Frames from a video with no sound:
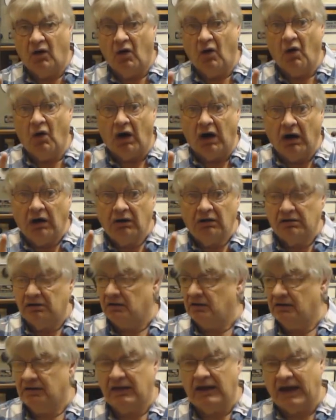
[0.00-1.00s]
Or,
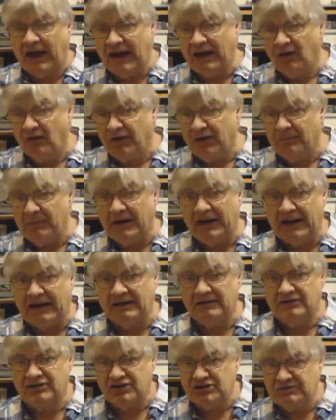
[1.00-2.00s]
hang on a
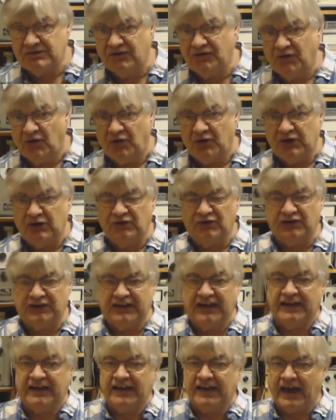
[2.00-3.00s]
minute, just before you
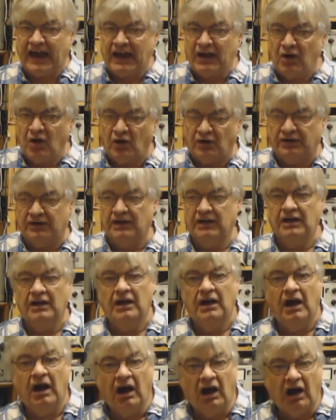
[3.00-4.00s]
forget it, hang on.
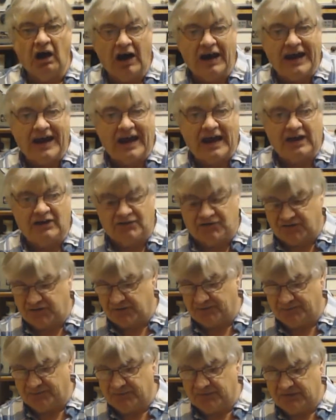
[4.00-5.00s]
I
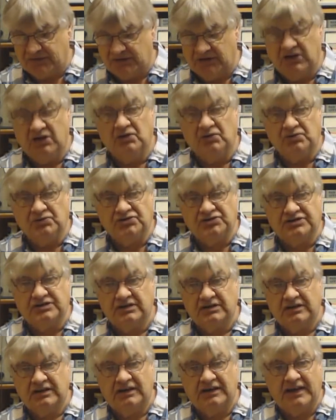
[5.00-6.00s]
have
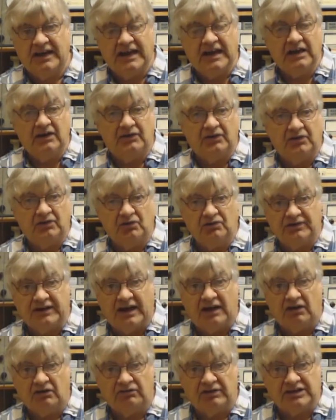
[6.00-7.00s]
used an aerial
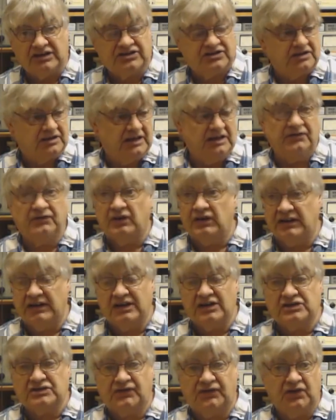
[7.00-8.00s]
now recently for
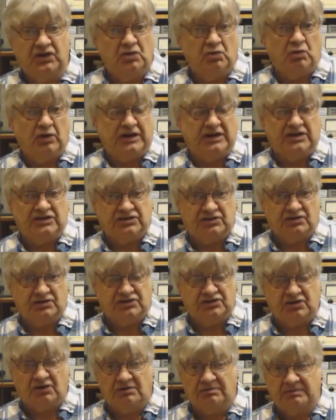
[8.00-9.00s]
the last few weeks
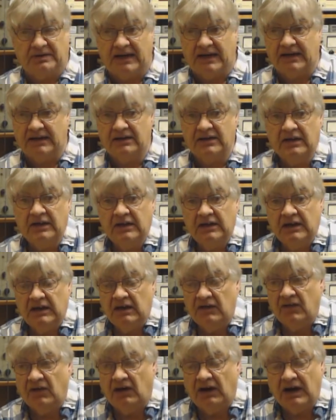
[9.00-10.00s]
on top band
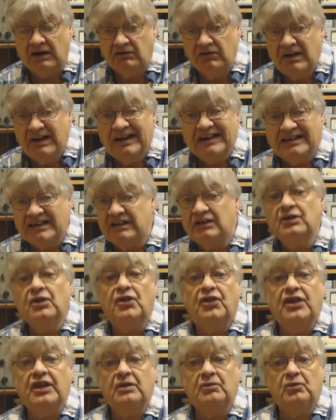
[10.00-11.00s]
that I really
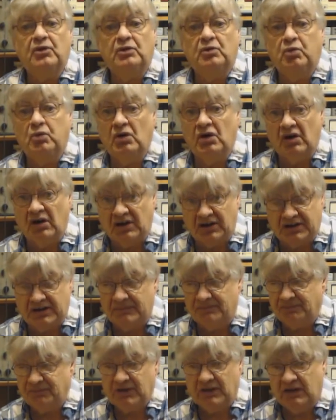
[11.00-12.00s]
didn't think would
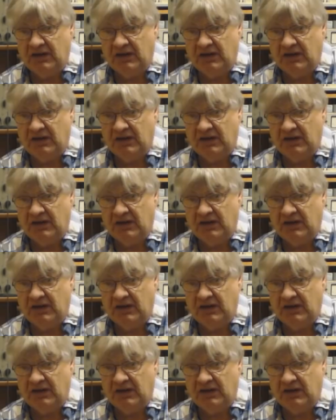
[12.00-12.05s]
work.